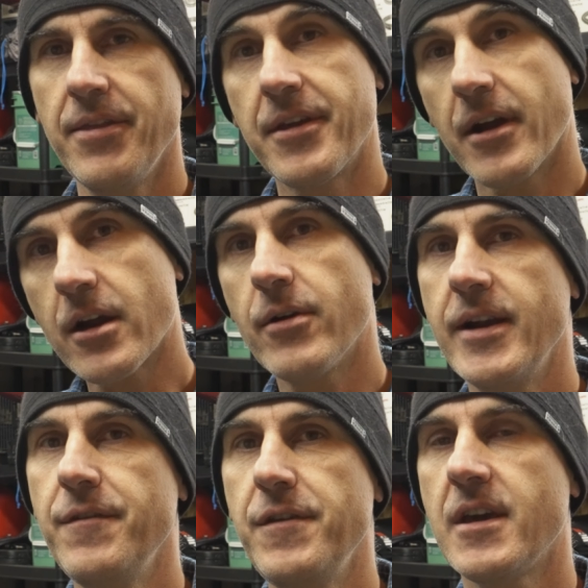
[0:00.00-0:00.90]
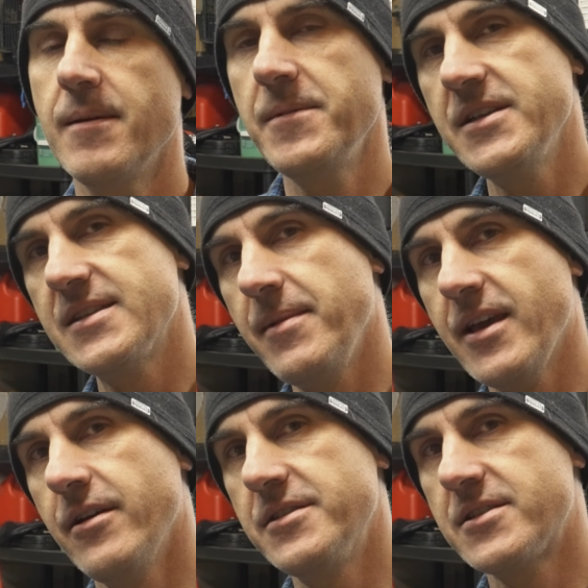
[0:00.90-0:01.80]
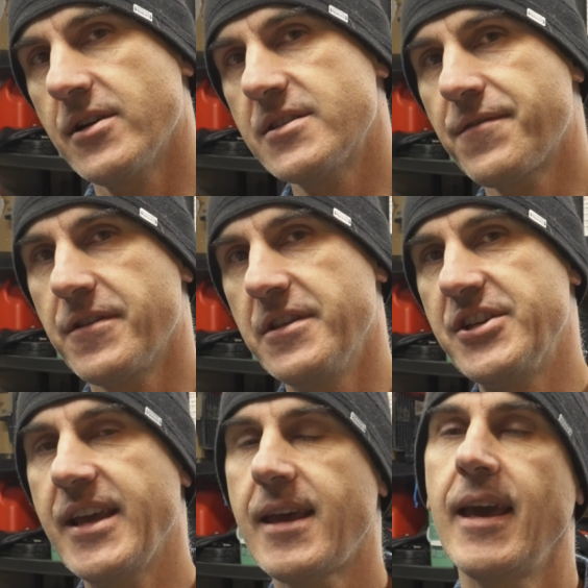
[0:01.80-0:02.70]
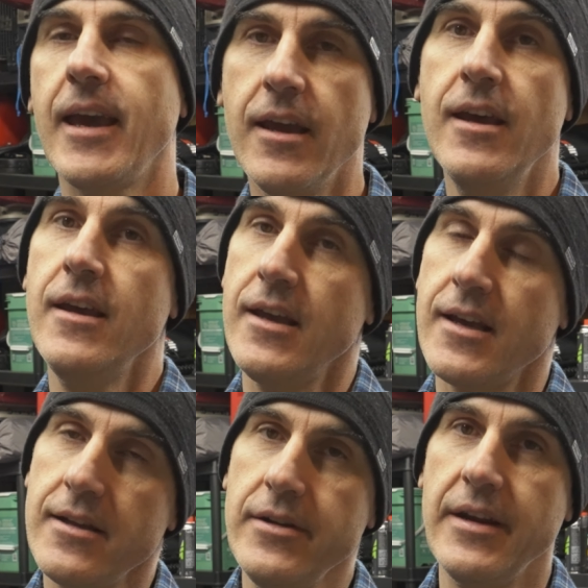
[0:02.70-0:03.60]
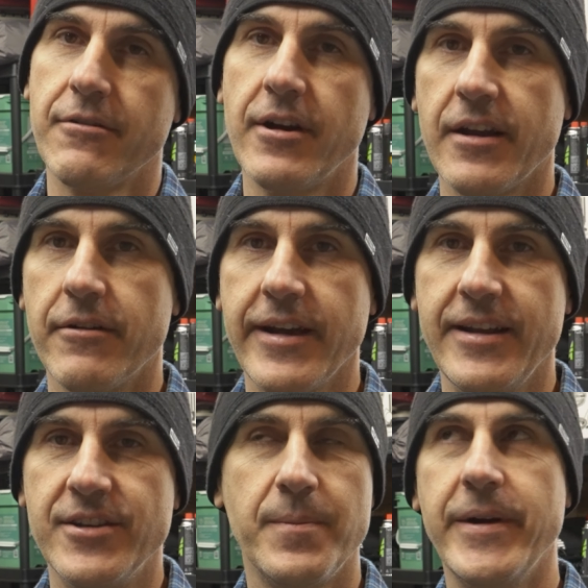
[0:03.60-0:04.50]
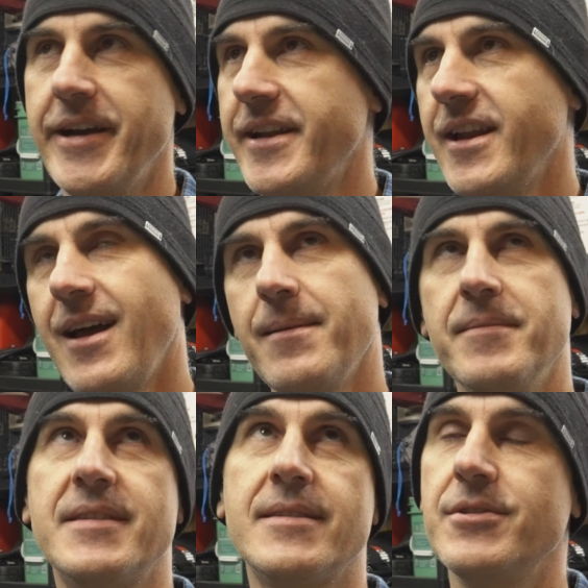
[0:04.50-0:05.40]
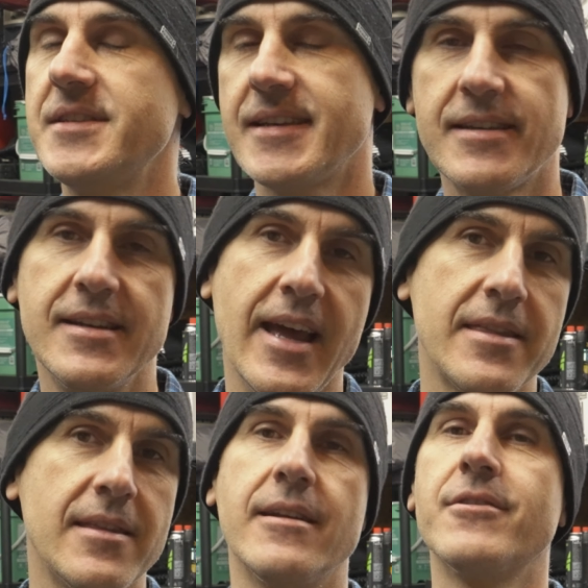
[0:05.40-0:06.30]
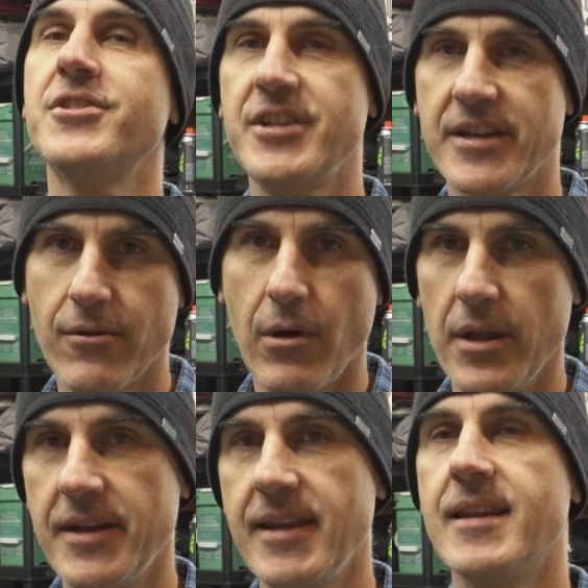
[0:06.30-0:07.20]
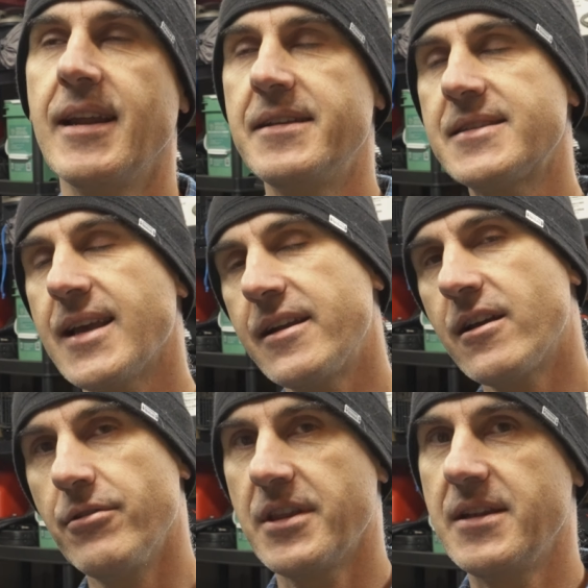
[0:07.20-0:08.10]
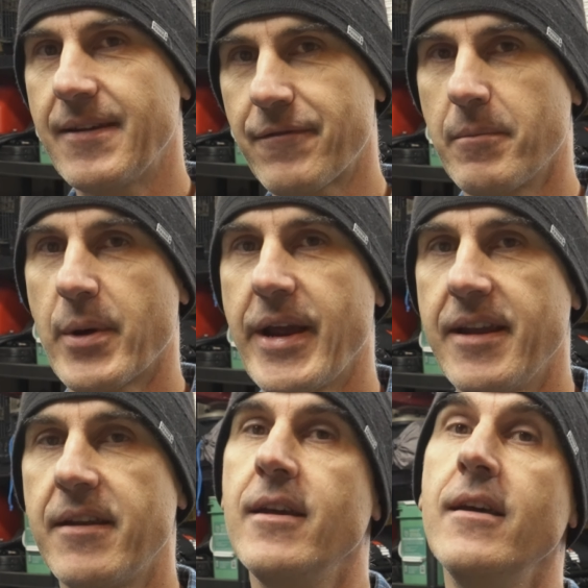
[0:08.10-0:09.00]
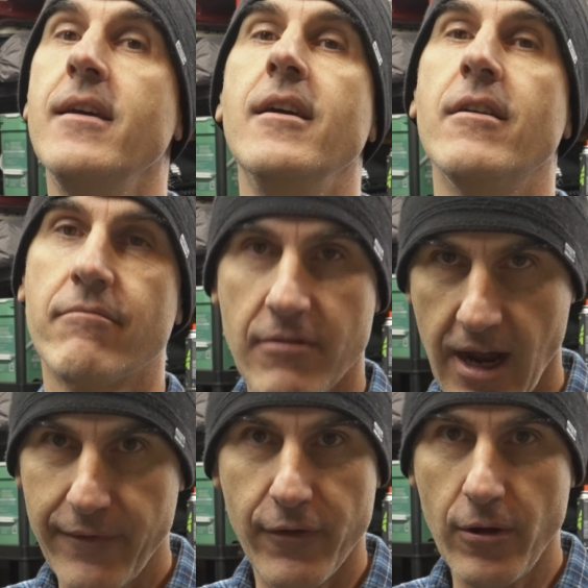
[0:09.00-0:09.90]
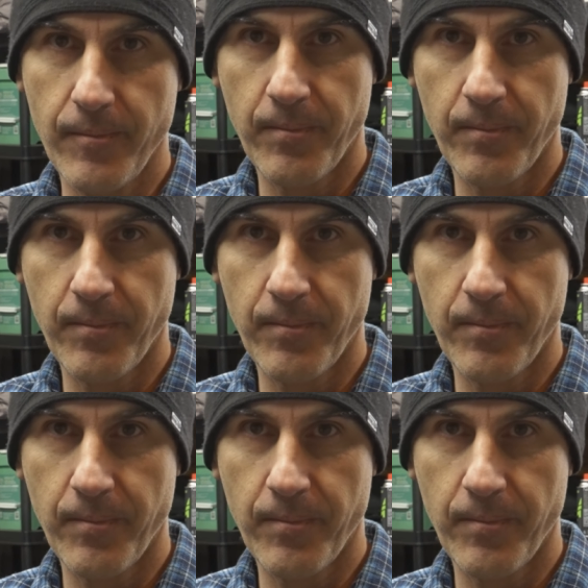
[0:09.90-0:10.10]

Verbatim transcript: There are quite a few companies that make hood struts for the JK, including Rugged Ridge, but I'm so sick to death of their shit quality that I decided to go with a different brand, Rival.